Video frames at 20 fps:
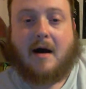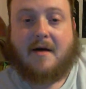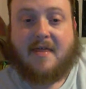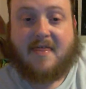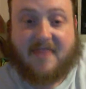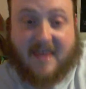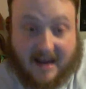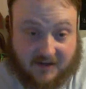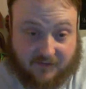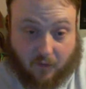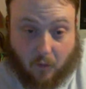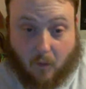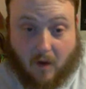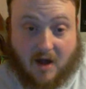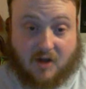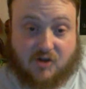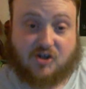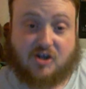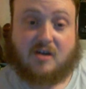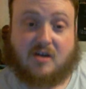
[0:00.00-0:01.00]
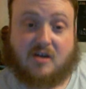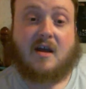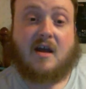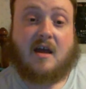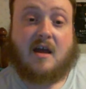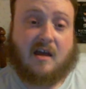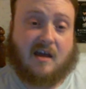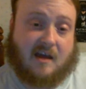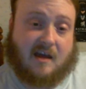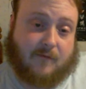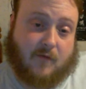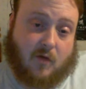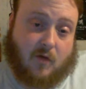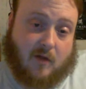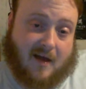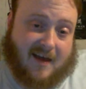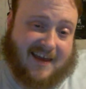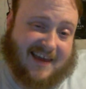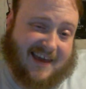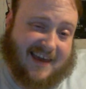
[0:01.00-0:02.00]
Thanks for watching. If you
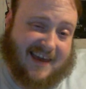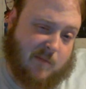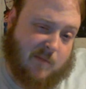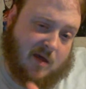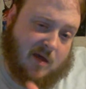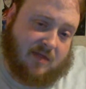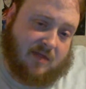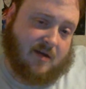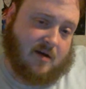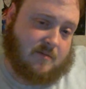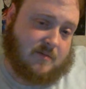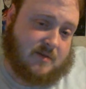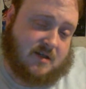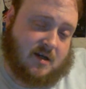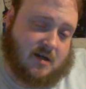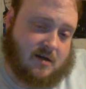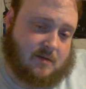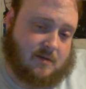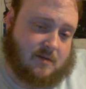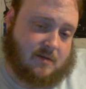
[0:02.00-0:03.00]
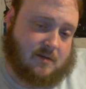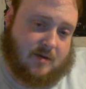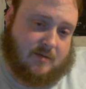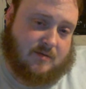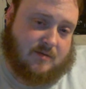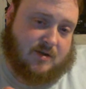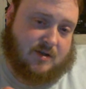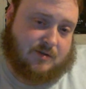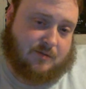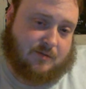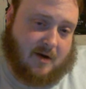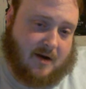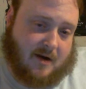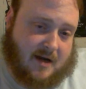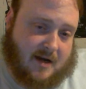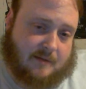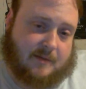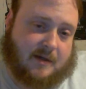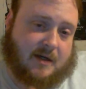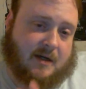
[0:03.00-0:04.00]
like it, give me a thumbs up and
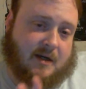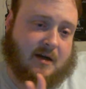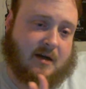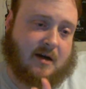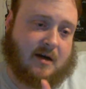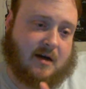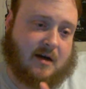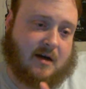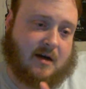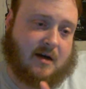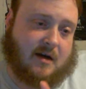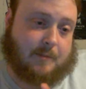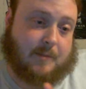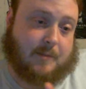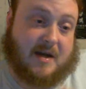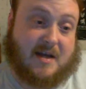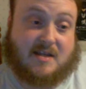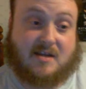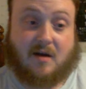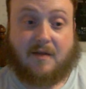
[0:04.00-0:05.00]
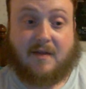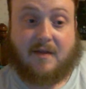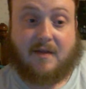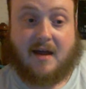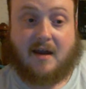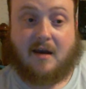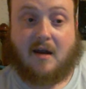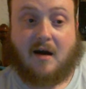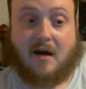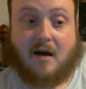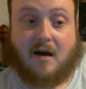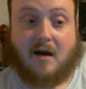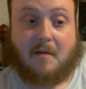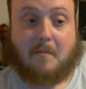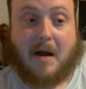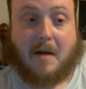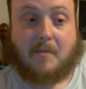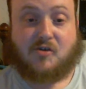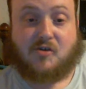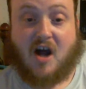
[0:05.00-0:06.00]
subscribe. Until then,
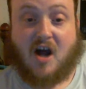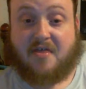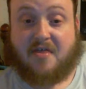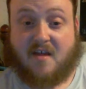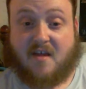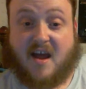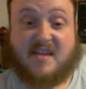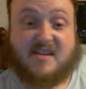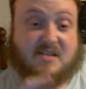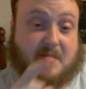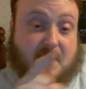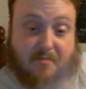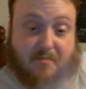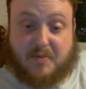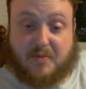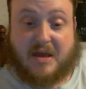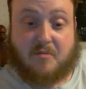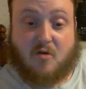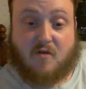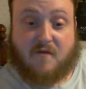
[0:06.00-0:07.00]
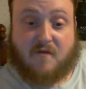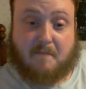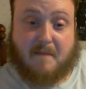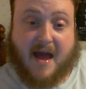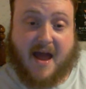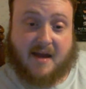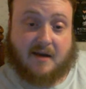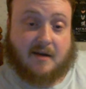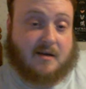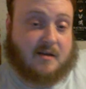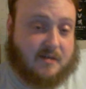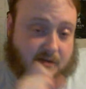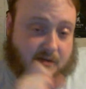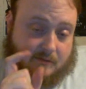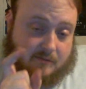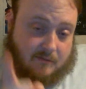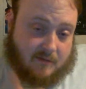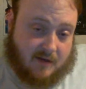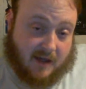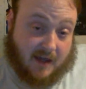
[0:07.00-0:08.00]
I'm Jonathan Knight, and it's been B-Movie Madness.
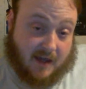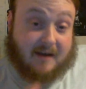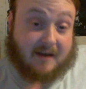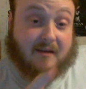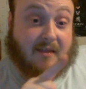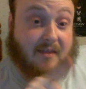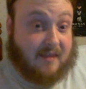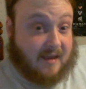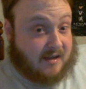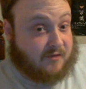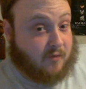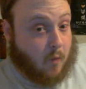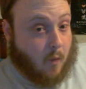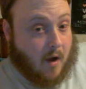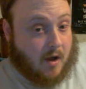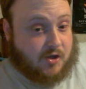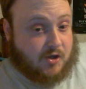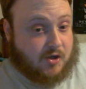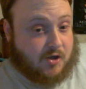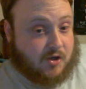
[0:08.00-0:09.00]
Again, thanks for watching.